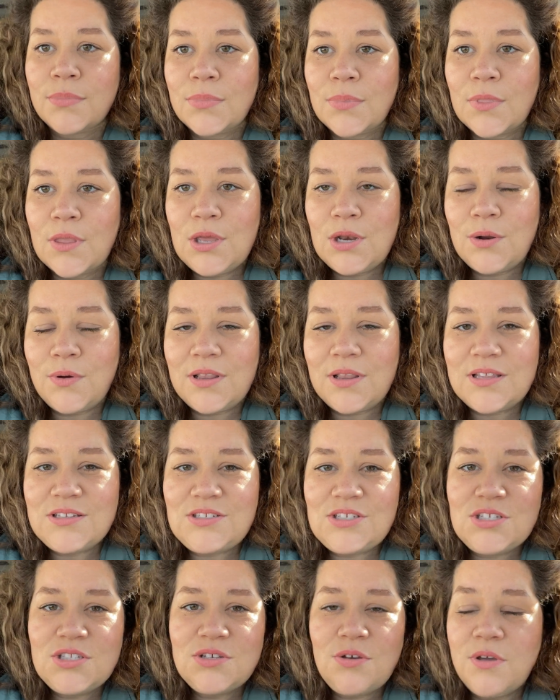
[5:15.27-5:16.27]
You know what?
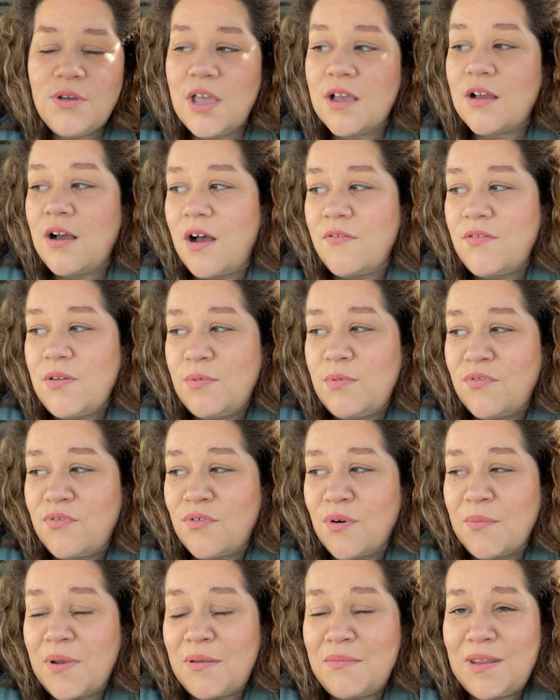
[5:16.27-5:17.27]
Let's just go get coffee
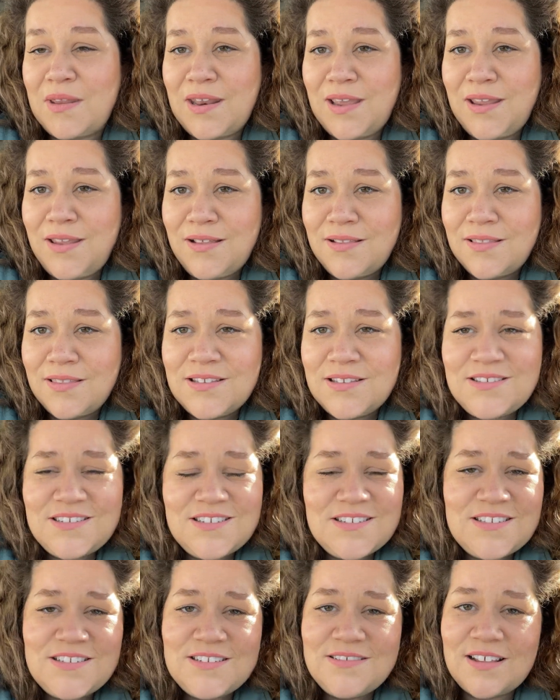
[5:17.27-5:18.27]
before my meeting. Let's
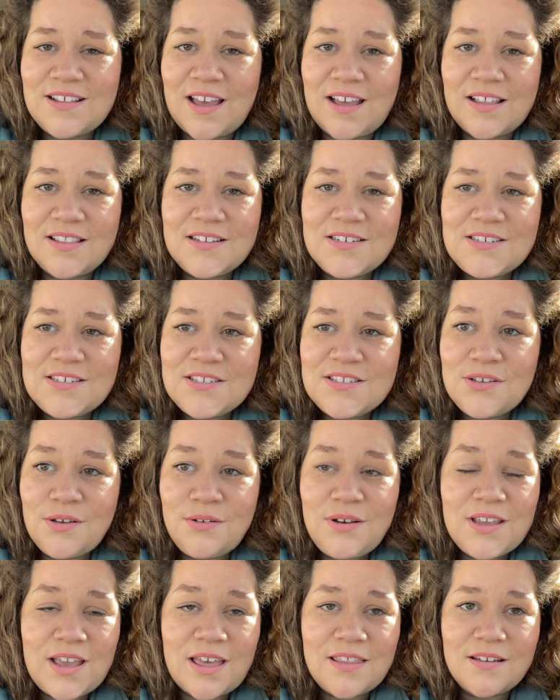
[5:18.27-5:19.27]
just do that. Let's just
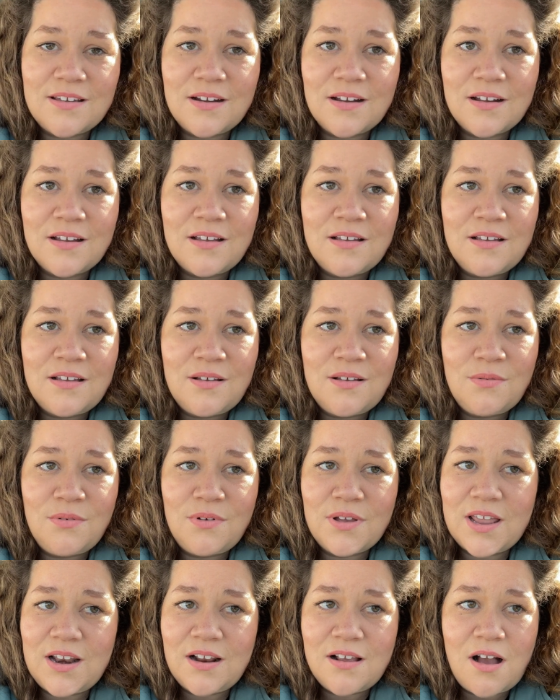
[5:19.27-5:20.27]
go together.
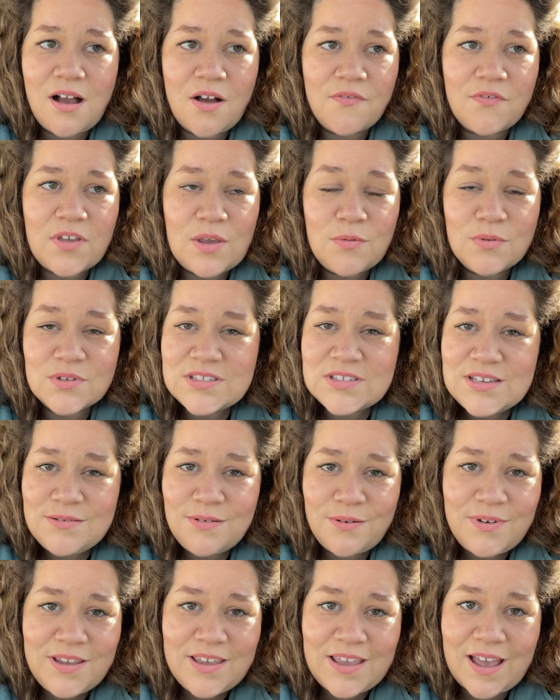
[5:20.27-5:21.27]
We'll get a coffee. We'll see
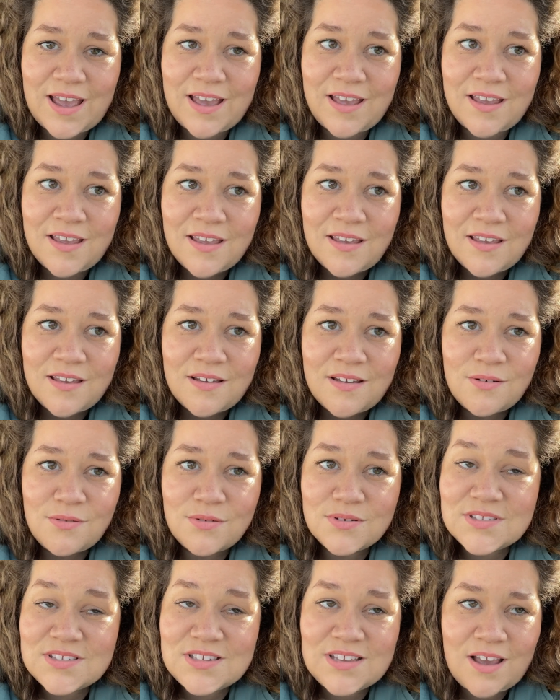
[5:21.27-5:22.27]
what we get.
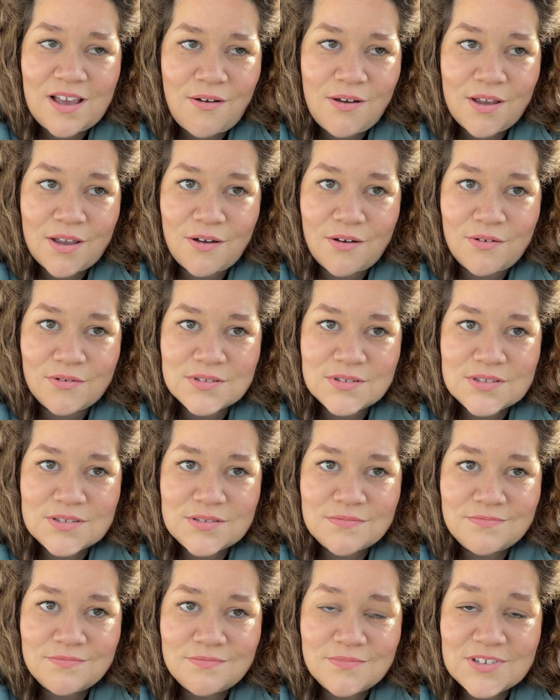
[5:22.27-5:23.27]
We'll see how it
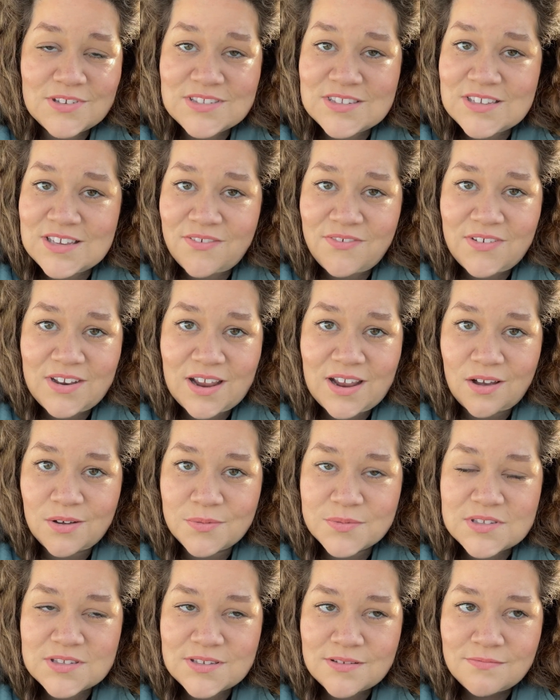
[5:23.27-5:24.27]
goes. We'll see if it
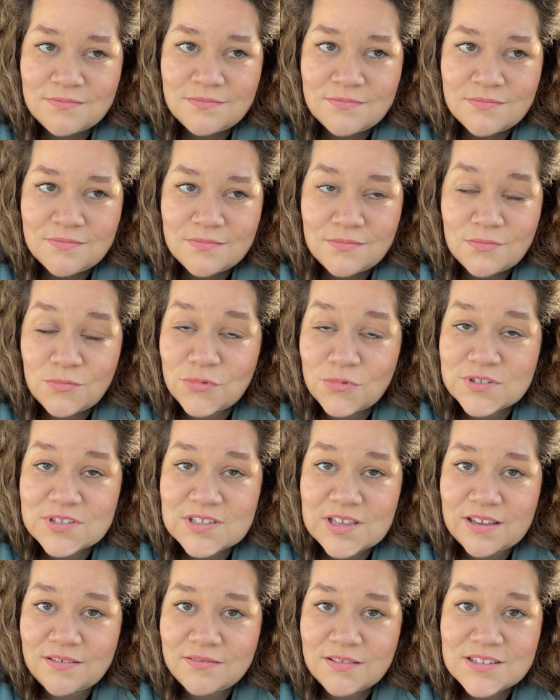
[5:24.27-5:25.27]
helps. We'll
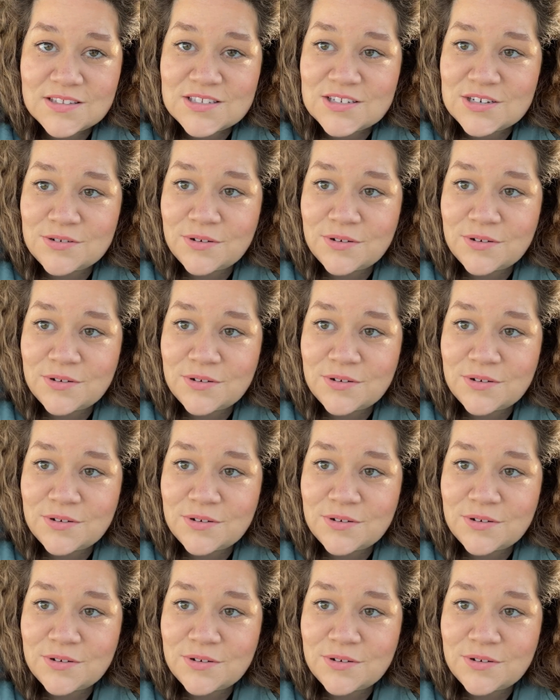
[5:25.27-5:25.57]
see. Let's do